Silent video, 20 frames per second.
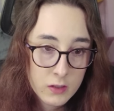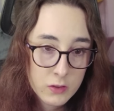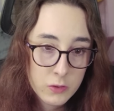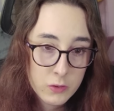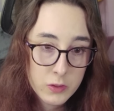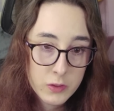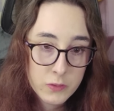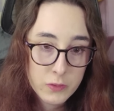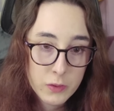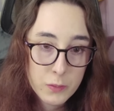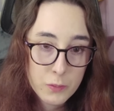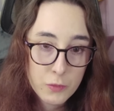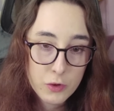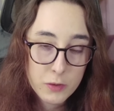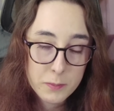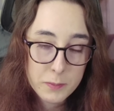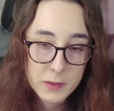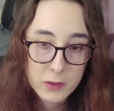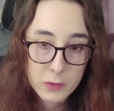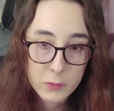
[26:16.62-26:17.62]
The uniform
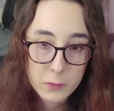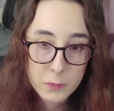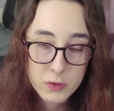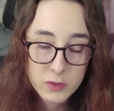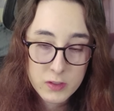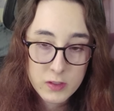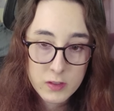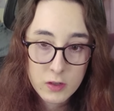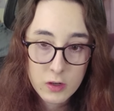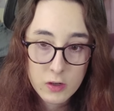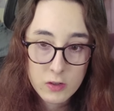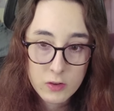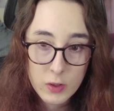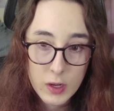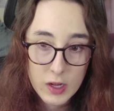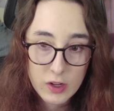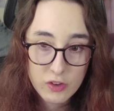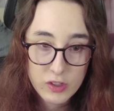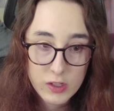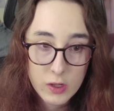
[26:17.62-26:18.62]
worn by the prison guards
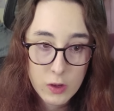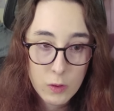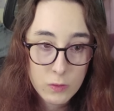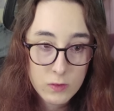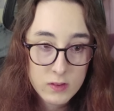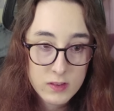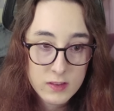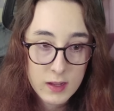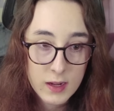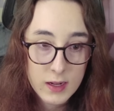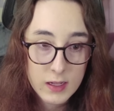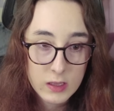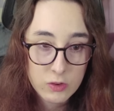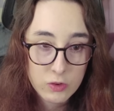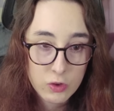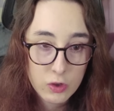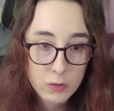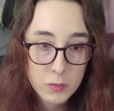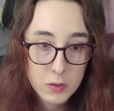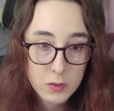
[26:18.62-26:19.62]
are actually old-style
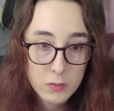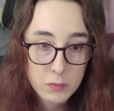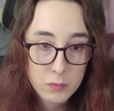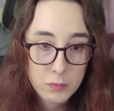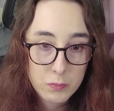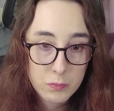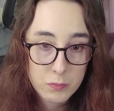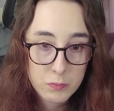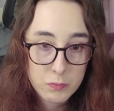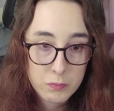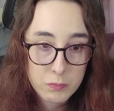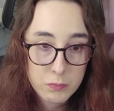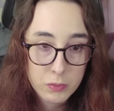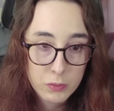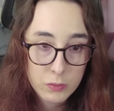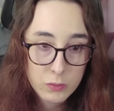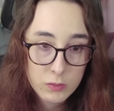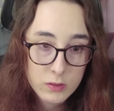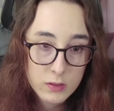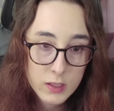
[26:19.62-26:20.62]
German
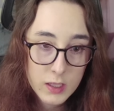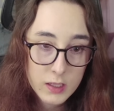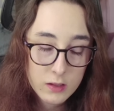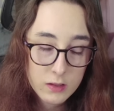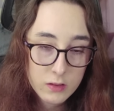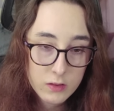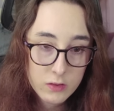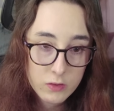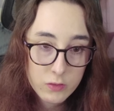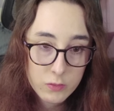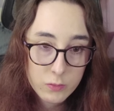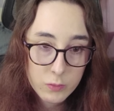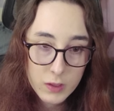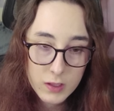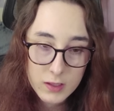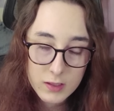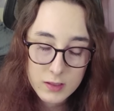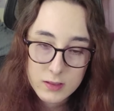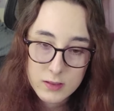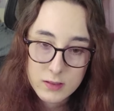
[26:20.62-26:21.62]

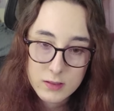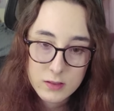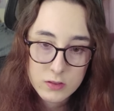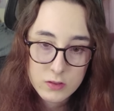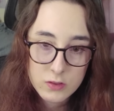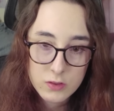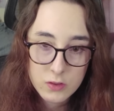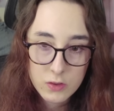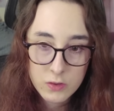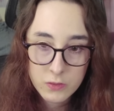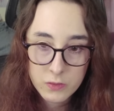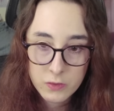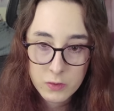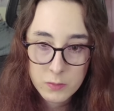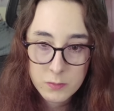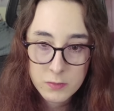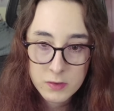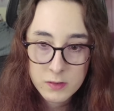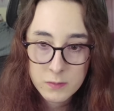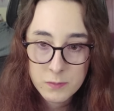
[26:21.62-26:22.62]
Bundeswehr
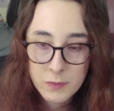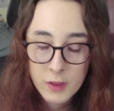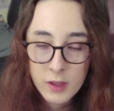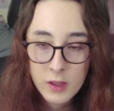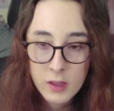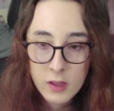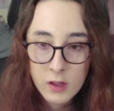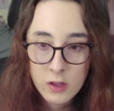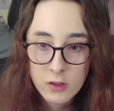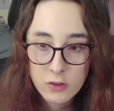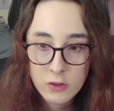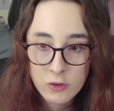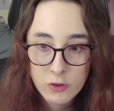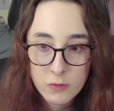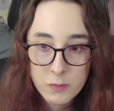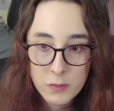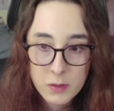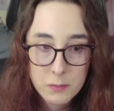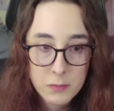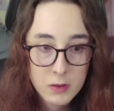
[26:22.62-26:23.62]
uniforms. The
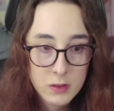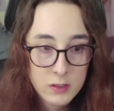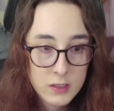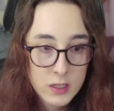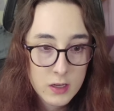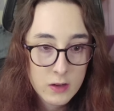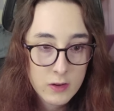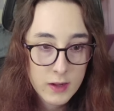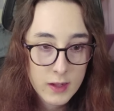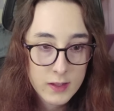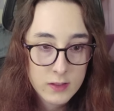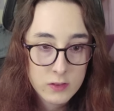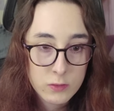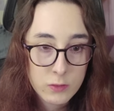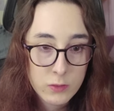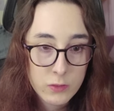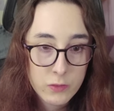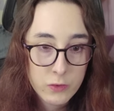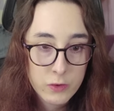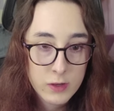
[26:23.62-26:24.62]
German military has
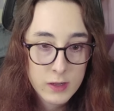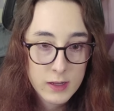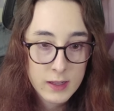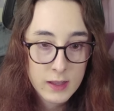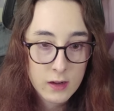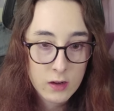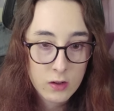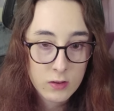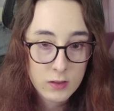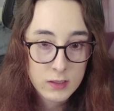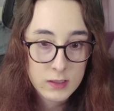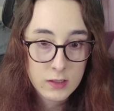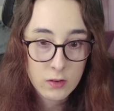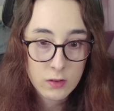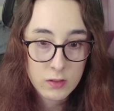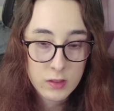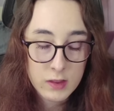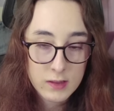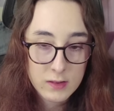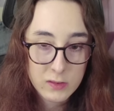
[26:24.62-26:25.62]
no authority at all in
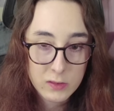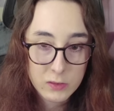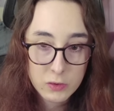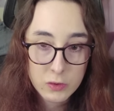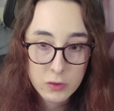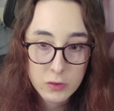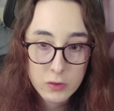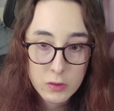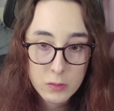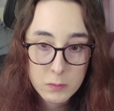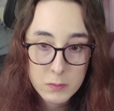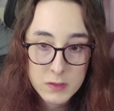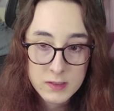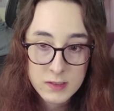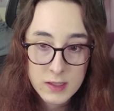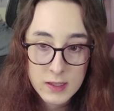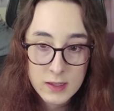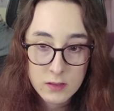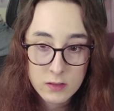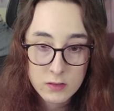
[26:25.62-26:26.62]
all things internal.
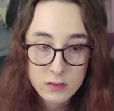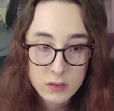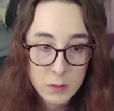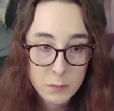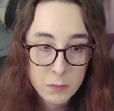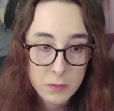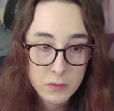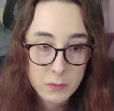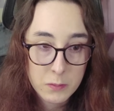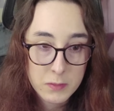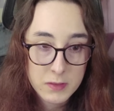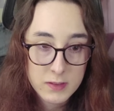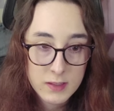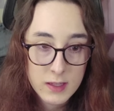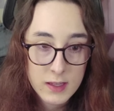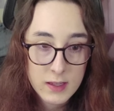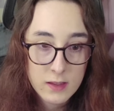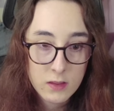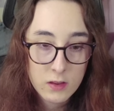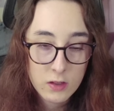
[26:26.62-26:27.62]
Mistake on top of the mistake.